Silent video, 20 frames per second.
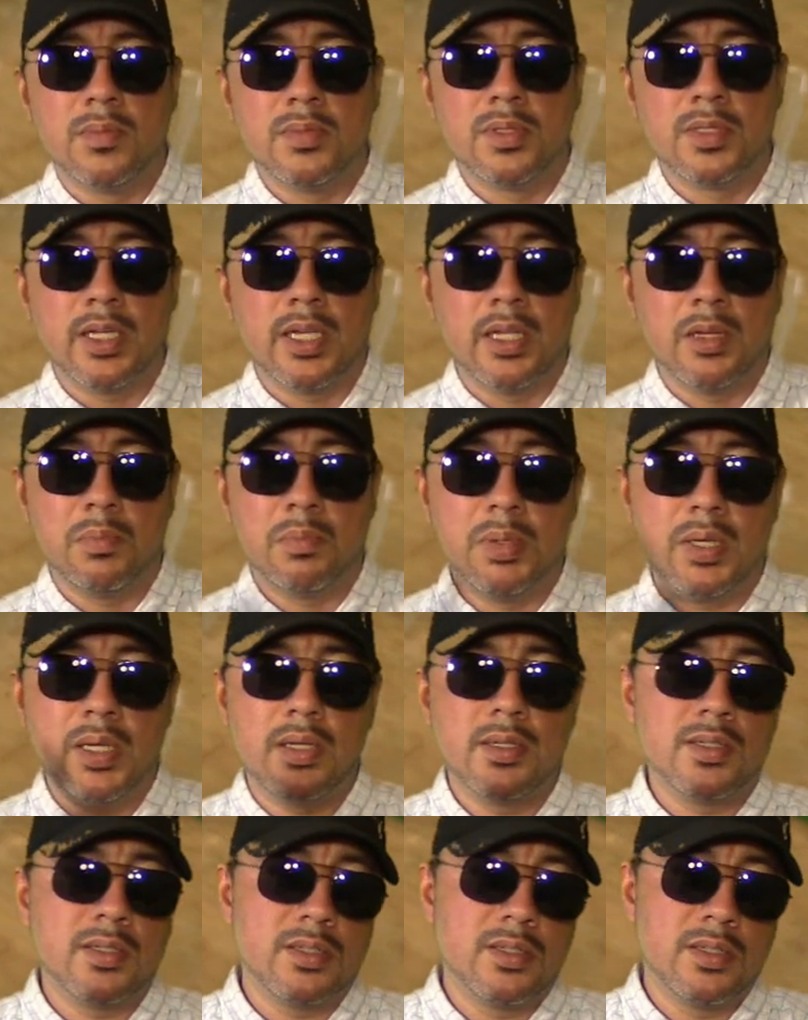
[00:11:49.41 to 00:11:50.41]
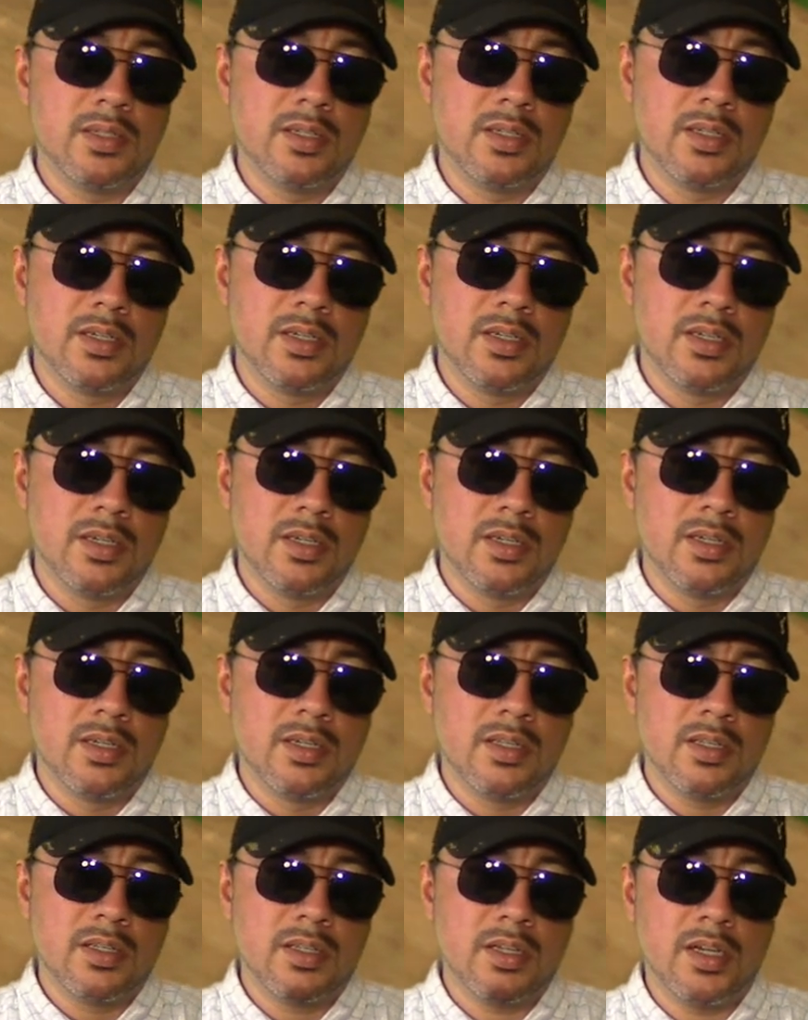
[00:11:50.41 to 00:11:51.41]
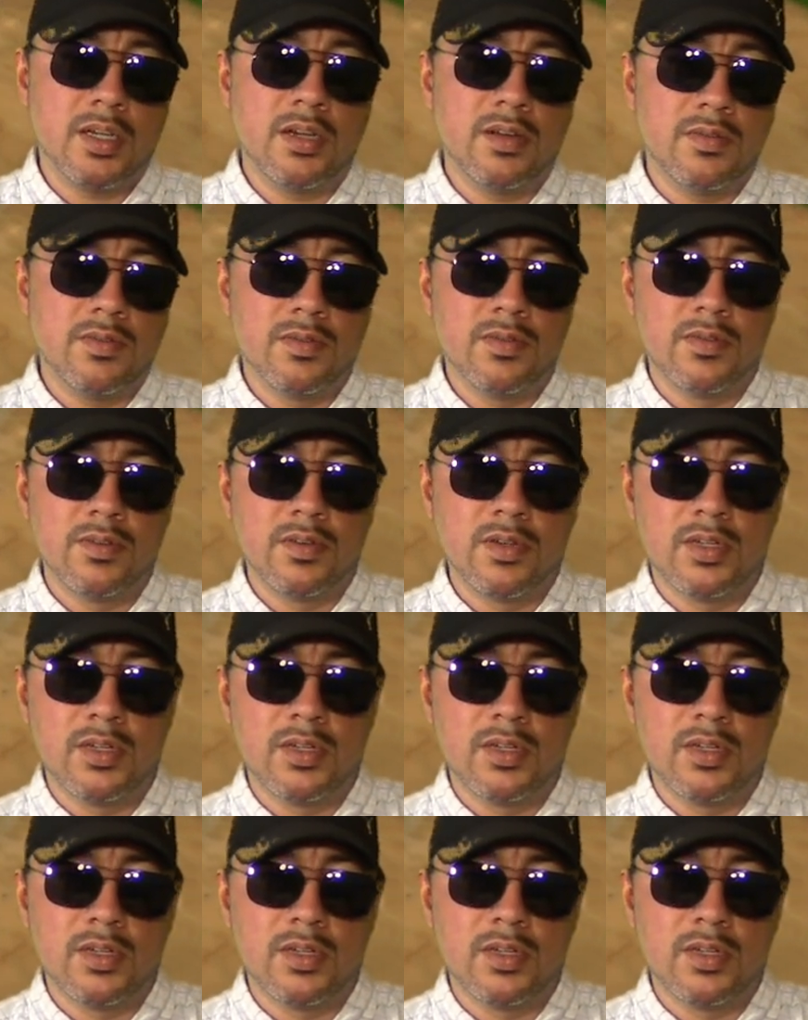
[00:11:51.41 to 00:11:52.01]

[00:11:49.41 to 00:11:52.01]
Saying peace, love,